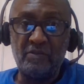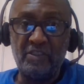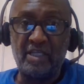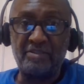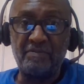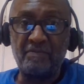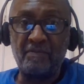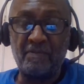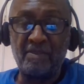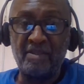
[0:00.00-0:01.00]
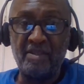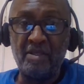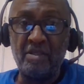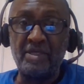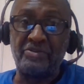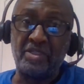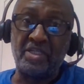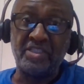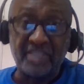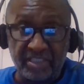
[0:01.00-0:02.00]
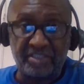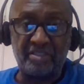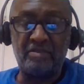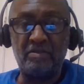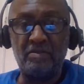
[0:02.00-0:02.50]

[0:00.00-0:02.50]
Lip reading: Yes. That the condition